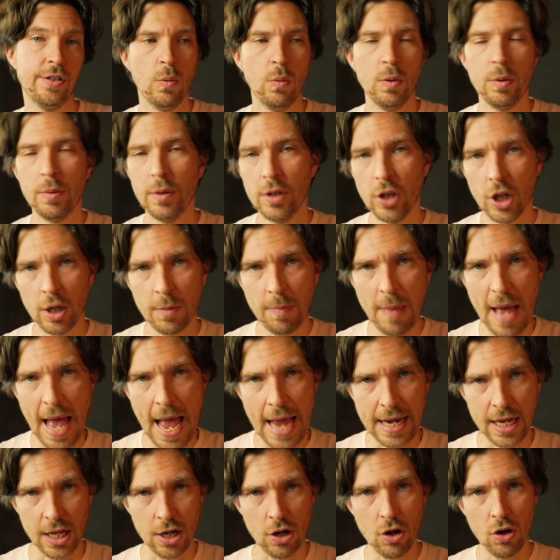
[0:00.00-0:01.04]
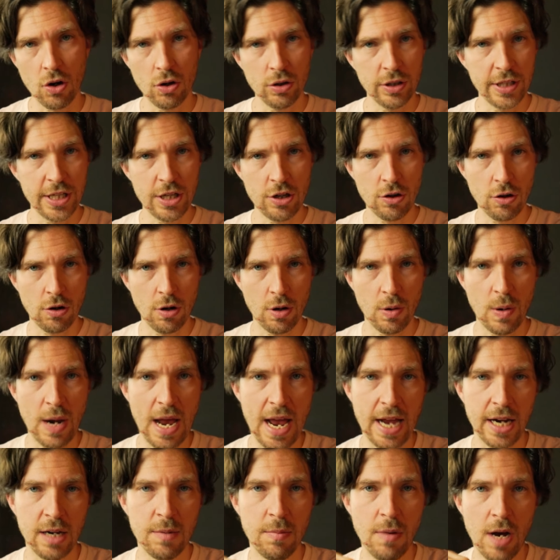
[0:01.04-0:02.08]
When we look back at early
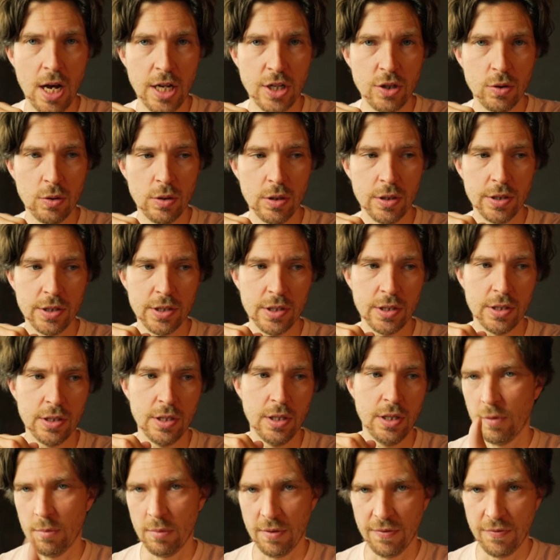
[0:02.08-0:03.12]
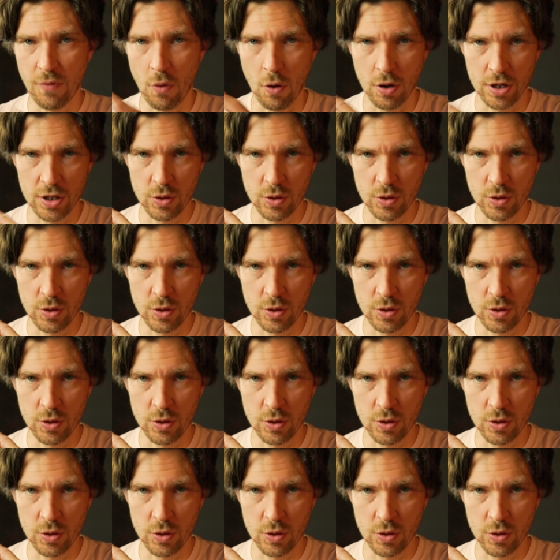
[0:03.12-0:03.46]
Eurorack modules from before